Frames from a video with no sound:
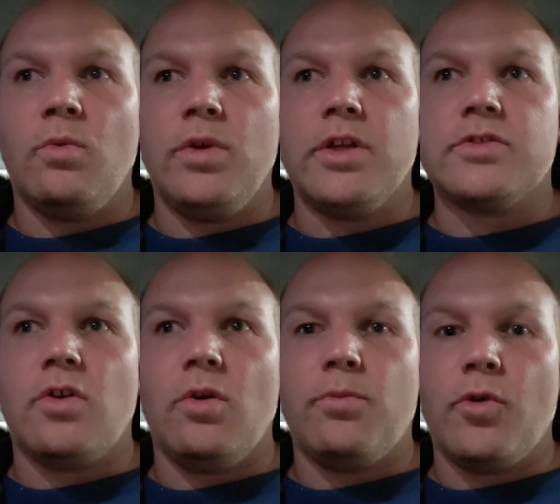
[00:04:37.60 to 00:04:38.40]
when it's
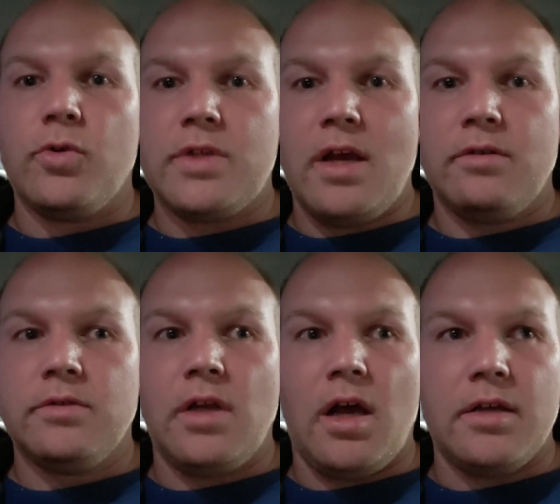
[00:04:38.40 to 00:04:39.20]
all broke down
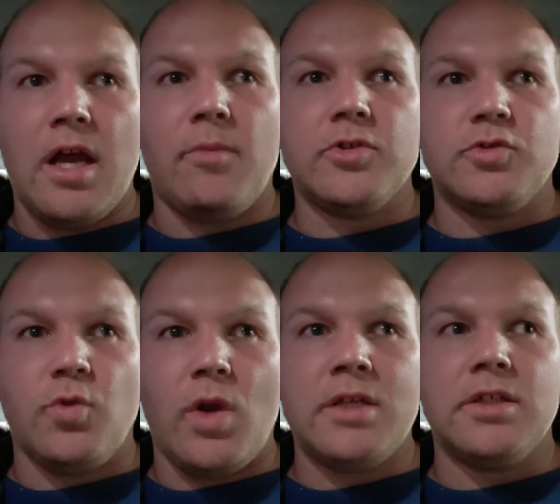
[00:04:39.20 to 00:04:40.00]
on how much
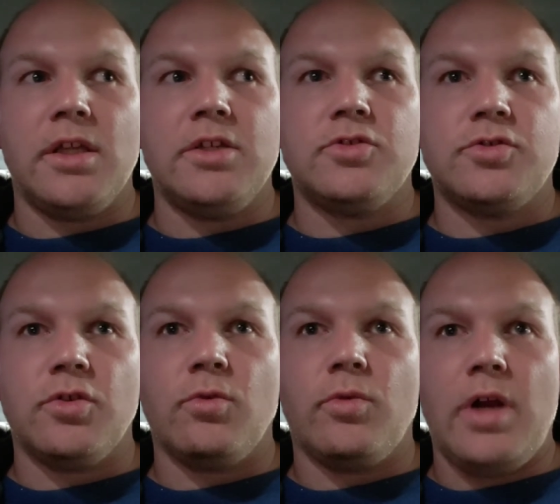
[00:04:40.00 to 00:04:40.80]
granulated
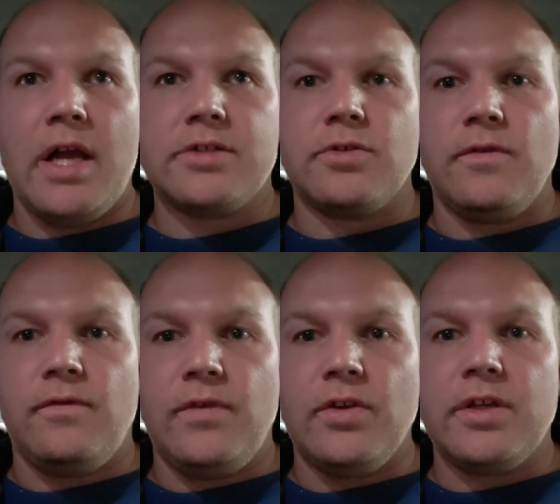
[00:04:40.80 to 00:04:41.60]
sugar will actually
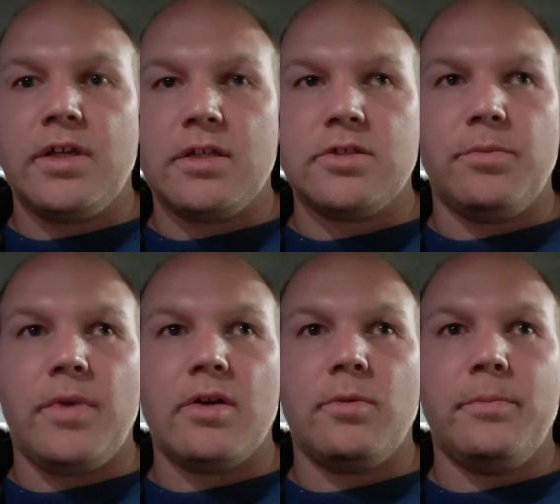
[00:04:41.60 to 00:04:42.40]
fill a ketchup
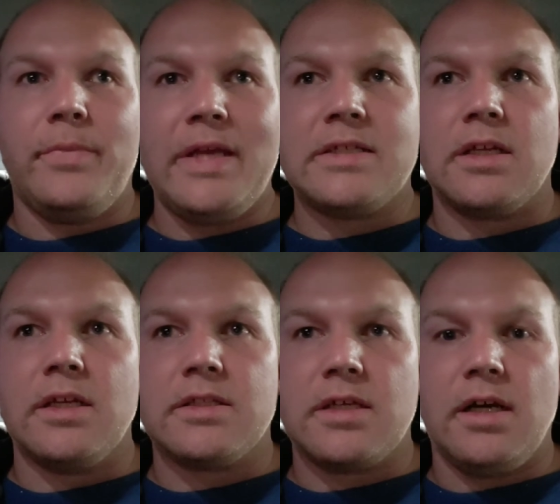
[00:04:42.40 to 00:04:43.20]
bottle based on
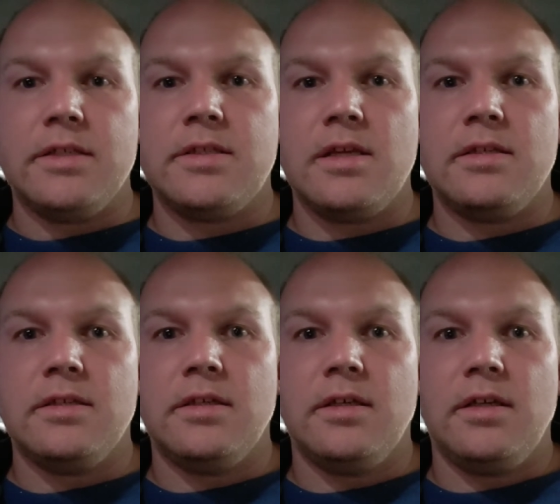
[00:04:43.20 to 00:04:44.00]
its content.
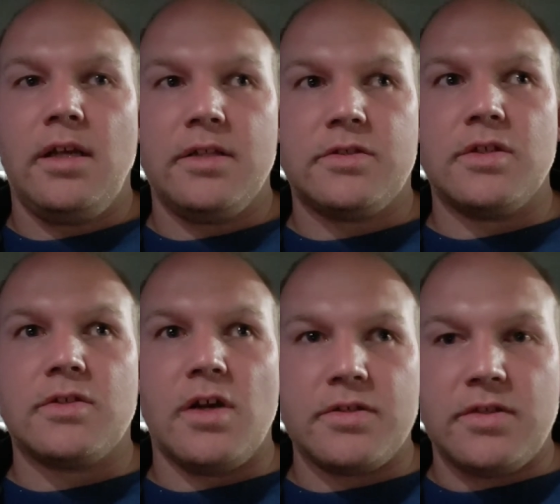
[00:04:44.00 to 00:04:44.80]
It's
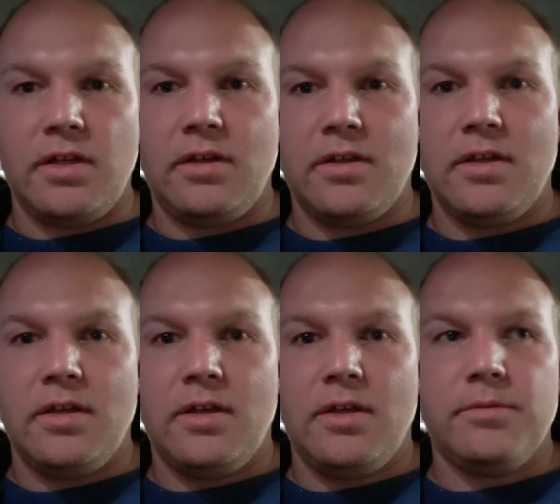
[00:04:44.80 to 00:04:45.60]
disgusting.
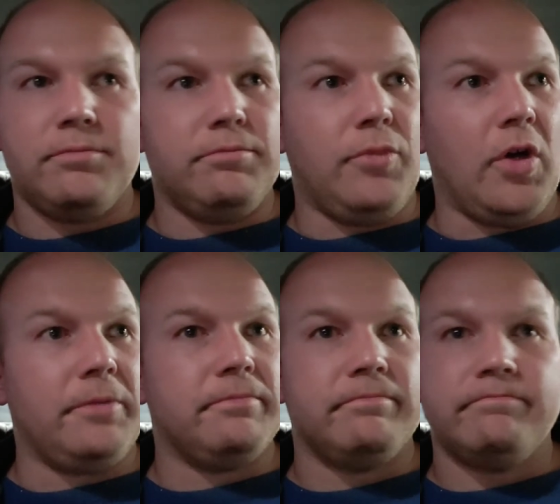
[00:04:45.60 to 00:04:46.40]
But